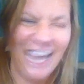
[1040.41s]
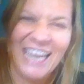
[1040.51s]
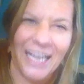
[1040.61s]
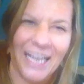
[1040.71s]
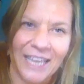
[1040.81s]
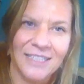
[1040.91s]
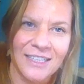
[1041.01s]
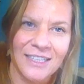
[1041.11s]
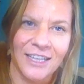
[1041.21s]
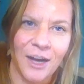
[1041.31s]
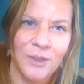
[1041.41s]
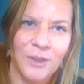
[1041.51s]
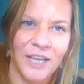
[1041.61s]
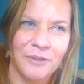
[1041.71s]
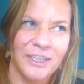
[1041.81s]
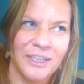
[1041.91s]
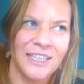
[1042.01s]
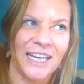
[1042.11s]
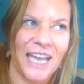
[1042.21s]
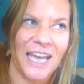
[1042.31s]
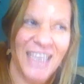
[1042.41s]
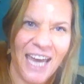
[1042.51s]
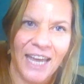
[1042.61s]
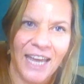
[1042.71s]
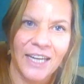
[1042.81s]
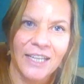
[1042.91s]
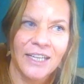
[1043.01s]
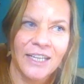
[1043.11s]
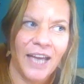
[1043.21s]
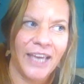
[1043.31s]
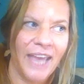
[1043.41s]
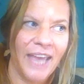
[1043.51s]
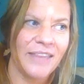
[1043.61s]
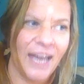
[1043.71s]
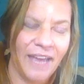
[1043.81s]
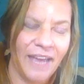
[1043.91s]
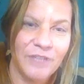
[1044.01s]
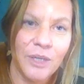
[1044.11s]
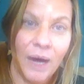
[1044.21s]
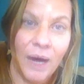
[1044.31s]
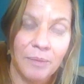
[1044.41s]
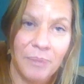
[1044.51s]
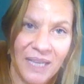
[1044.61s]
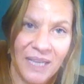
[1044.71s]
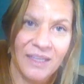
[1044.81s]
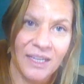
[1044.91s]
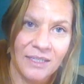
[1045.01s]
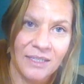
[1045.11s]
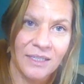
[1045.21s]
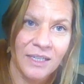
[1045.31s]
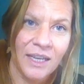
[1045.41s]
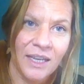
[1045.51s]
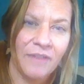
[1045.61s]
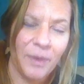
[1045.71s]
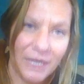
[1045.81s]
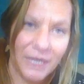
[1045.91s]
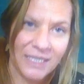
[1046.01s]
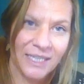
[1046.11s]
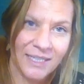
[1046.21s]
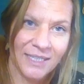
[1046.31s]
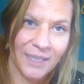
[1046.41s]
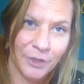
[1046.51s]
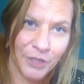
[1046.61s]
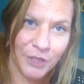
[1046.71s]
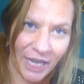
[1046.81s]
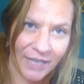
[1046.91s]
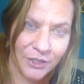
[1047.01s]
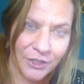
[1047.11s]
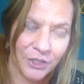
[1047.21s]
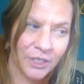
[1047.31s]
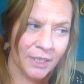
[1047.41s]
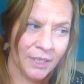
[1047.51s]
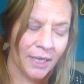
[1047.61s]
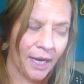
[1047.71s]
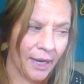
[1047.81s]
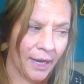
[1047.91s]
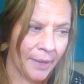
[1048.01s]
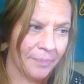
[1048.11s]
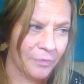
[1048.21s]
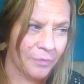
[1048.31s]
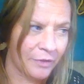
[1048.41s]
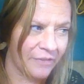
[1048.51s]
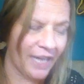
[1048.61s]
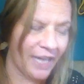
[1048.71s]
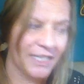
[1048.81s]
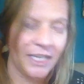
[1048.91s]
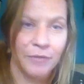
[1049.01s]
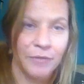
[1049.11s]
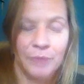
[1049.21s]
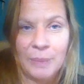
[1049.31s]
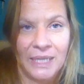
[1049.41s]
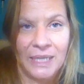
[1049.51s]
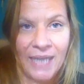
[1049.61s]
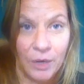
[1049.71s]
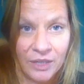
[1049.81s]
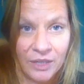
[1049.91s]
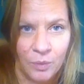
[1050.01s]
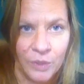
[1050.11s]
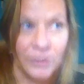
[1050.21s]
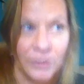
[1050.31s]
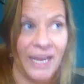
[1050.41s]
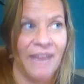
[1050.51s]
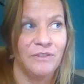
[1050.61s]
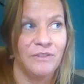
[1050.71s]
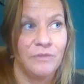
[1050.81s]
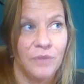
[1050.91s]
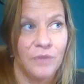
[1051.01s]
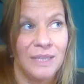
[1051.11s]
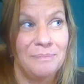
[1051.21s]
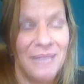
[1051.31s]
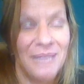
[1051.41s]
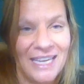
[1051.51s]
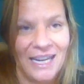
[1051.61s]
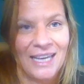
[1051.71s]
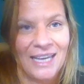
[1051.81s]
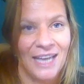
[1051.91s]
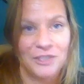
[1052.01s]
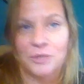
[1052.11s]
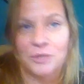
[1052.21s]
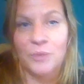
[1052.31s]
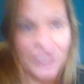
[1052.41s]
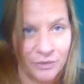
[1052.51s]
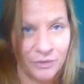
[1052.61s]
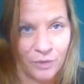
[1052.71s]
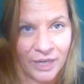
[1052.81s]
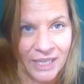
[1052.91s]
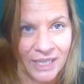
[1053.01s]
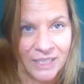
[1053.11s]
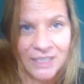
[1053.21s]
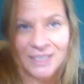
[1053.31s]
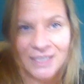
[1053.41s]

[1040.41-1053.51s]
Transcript: getting it, you know, like really like, I get it. I get that I have to go out and be this if I want to see this other change um, reflecting and rippling out in the world. I have to fully be it. I can't just wish for it,